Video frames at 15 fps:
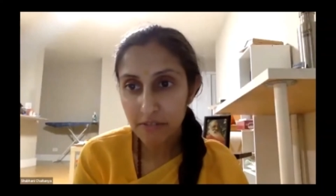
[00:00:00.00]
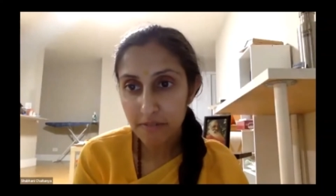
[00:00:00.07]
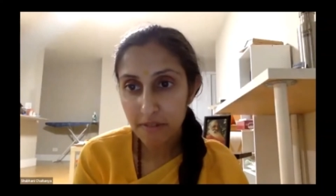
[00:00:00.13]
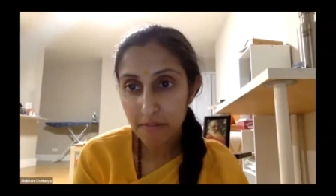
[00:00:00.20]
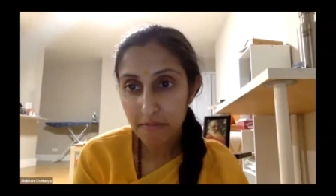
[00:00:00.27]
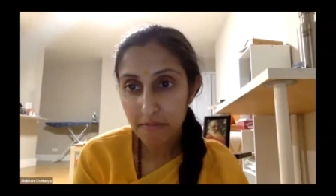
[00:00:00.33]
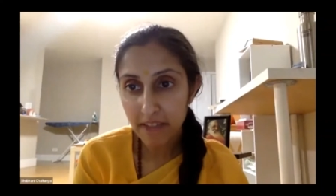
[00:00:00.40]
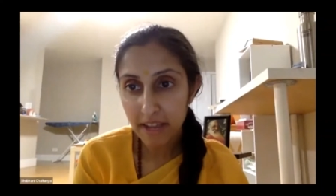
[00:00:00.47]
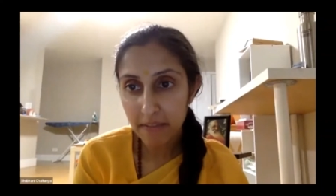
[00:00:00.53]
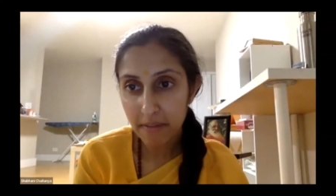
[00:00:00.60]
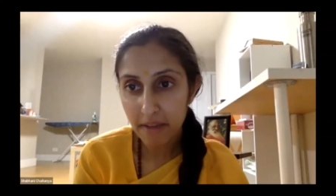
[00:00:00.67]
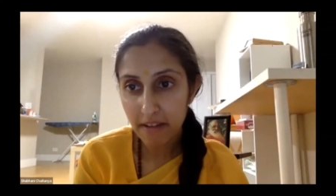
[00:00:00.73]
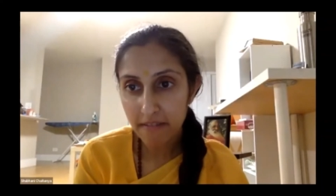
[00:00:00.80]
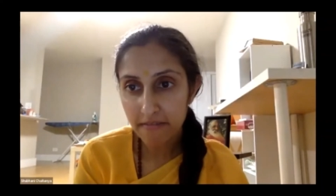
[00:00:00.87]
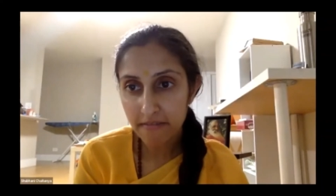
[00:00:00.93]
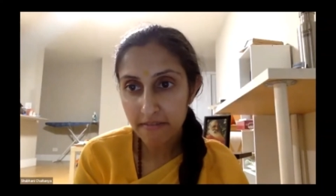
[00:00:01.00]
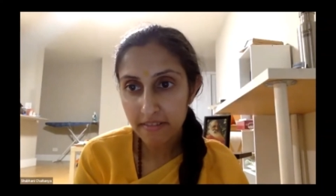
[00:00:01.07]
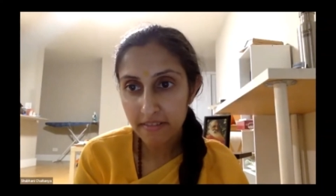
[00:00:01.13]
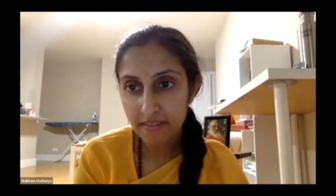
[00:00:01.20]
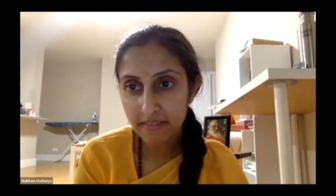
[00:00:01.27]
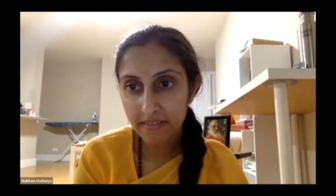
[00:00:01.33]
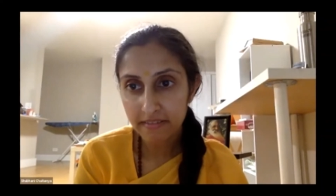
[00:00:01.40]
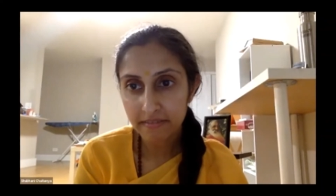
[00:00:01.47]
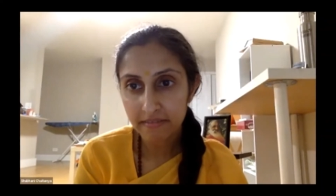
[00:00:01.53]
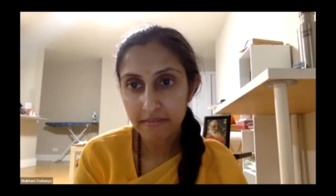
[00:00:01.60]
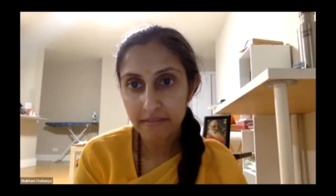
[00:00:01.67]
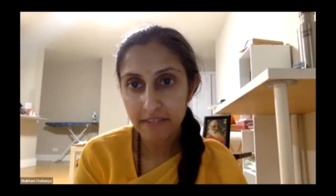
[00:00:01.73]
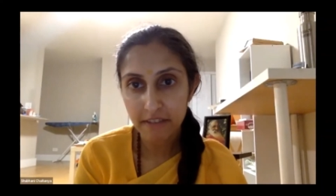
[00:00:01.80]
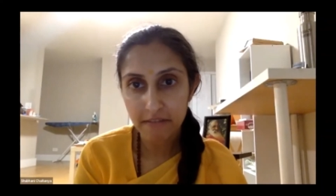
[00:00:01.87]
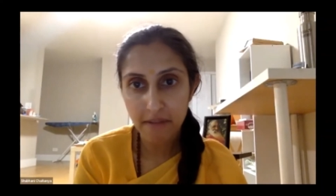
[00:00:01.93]
from Vaibhav.
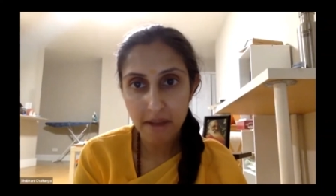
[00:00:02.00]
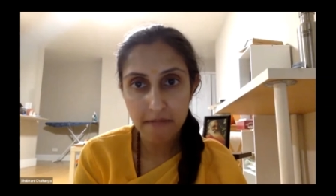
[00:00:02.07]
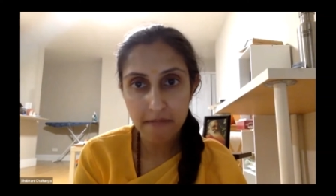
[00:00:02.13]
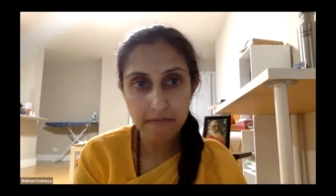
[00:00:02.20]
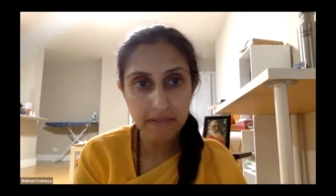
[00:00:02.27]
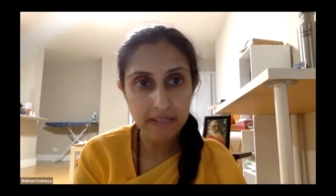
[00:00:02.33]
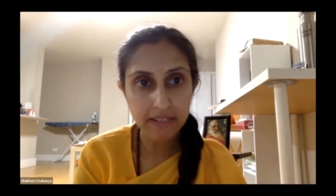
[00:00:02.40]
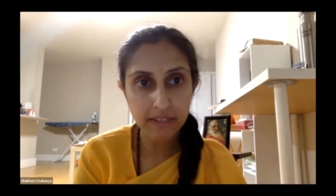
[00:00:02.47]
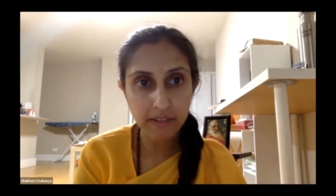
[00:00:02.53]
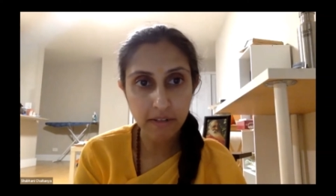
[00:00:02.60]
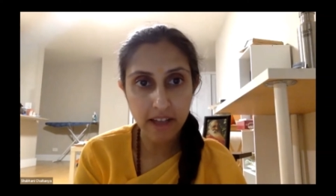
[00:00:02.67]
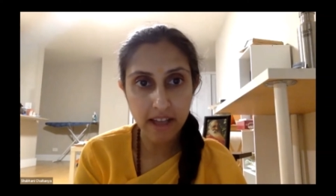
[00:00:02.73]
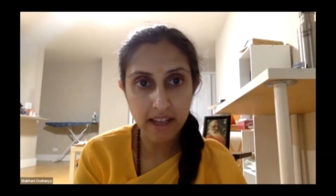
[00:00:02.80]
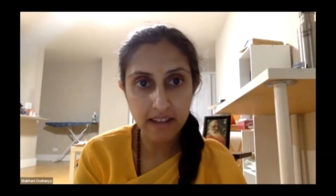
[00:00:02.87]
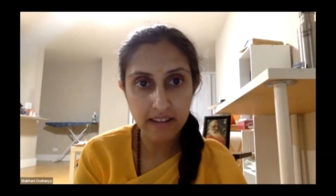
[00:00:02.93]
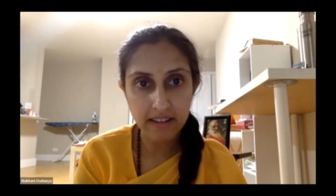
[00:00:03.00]
Vaibhav, please go ahead.